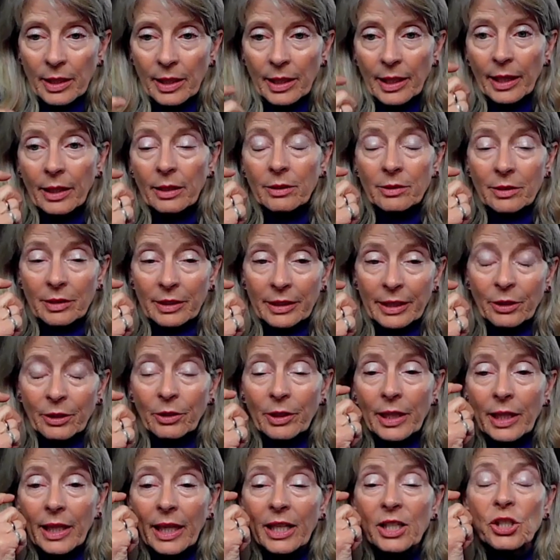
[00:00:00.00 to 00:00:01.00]
He
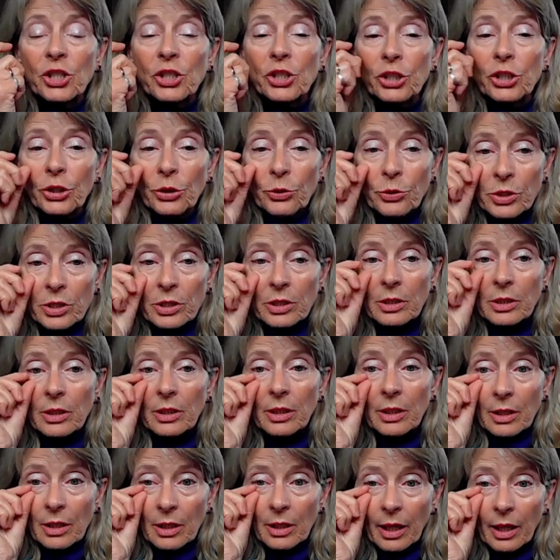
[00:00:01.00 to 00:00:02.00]
literally shoots
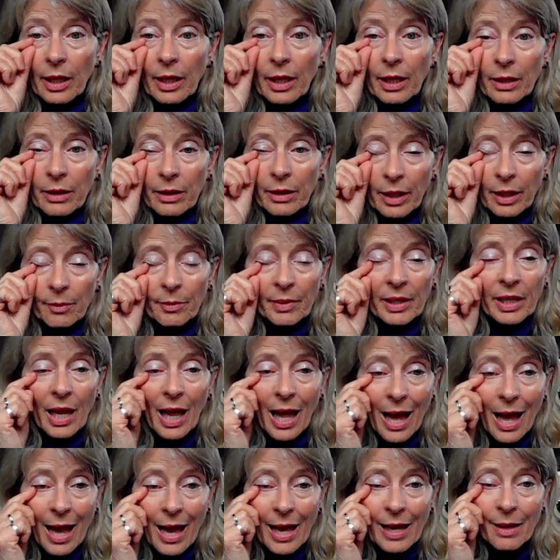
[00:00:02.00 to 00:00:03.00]
them in
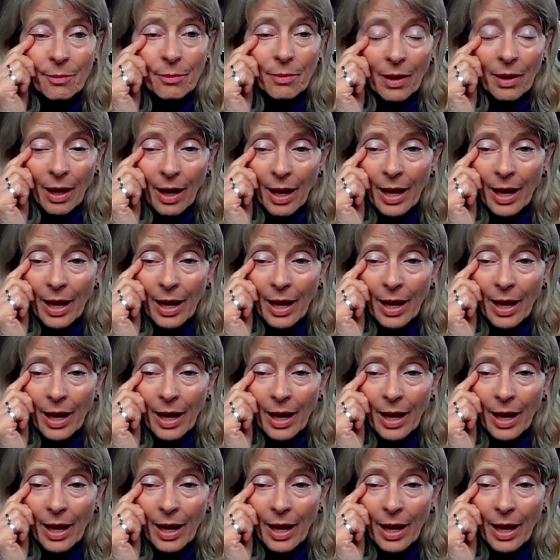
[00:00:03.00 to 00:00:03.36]
the